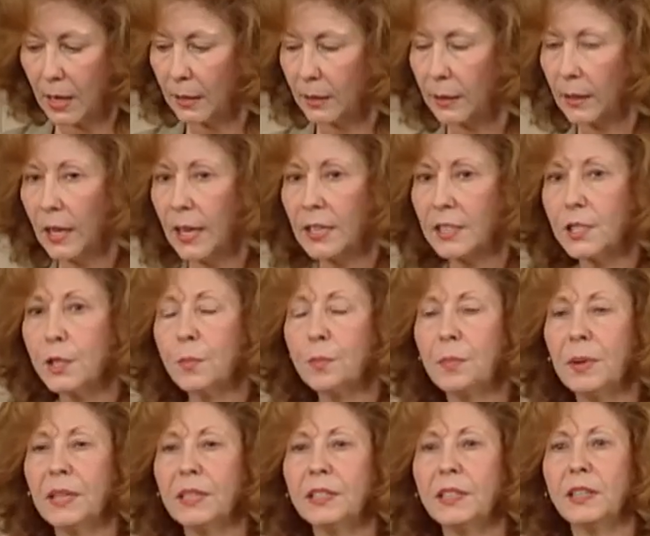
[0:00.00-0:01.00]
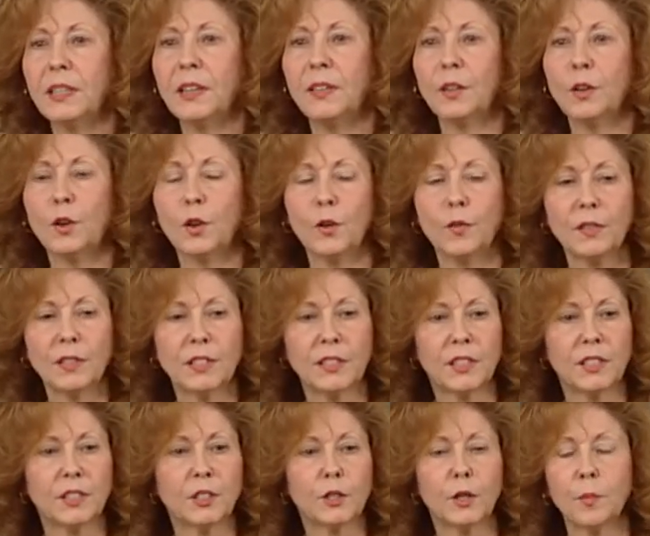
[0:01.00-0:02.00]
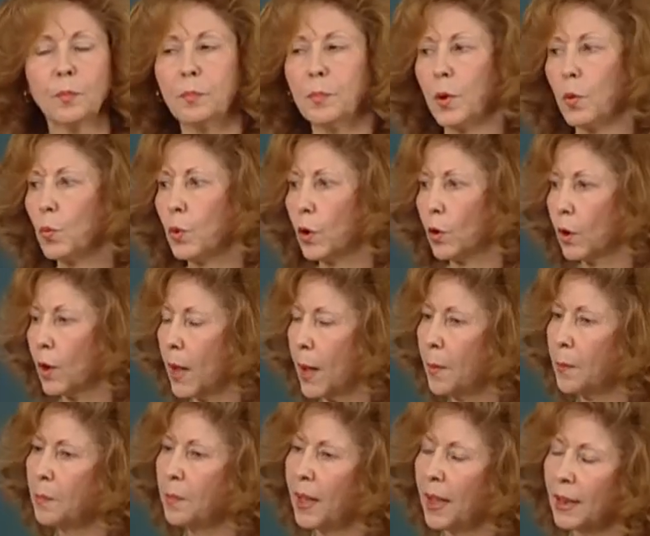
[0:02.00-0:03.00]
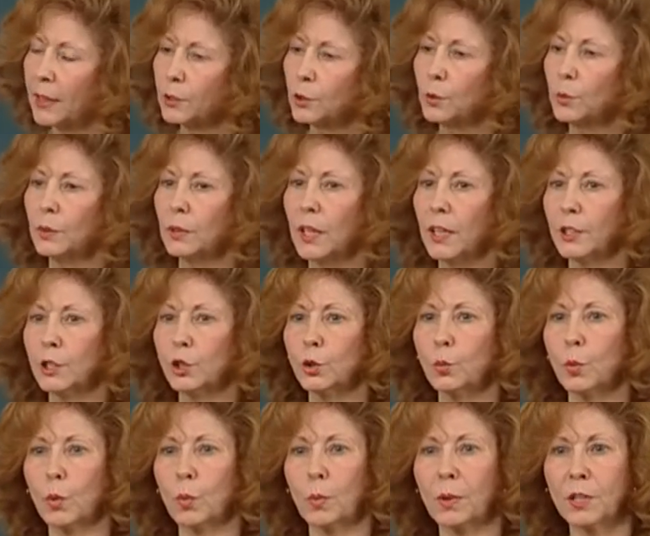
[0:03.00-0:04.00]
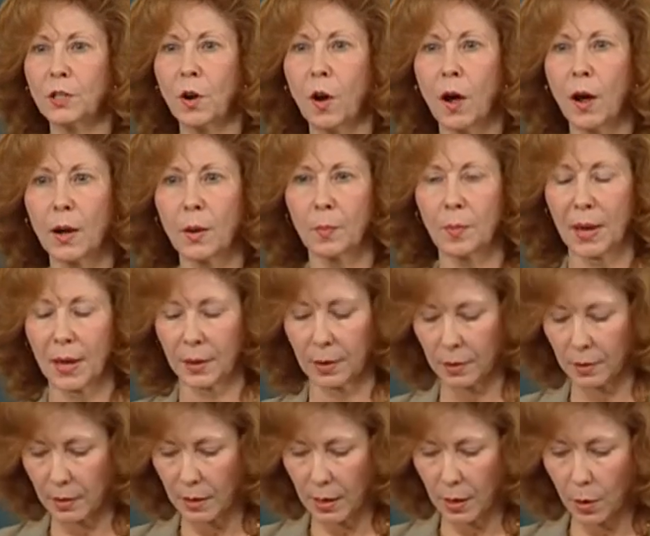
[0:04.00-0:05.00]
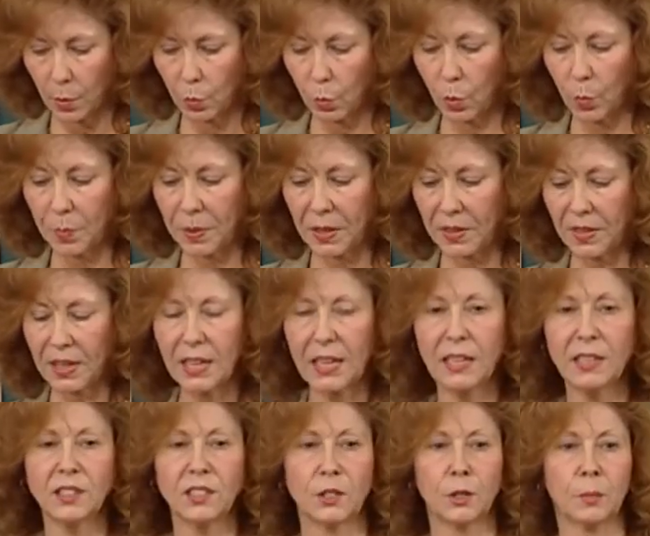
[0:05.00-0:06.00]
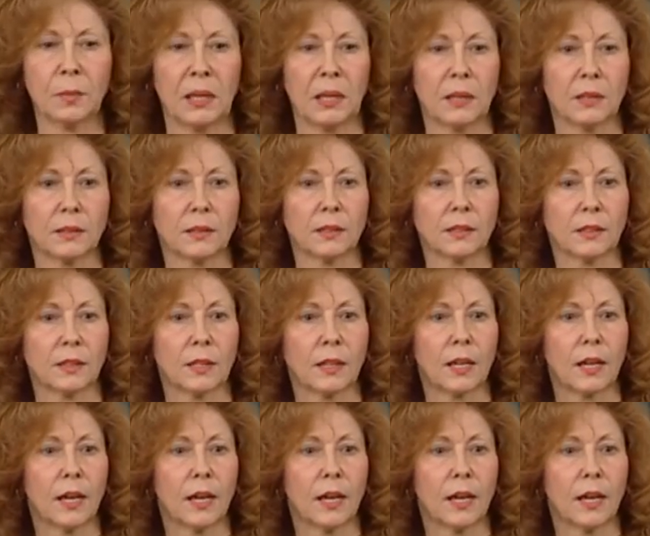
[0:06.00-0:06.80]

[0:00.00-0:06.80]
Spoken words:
Less abundant in the nervous system, but we'll come back to a lecture where we talk about it, will be the histamines.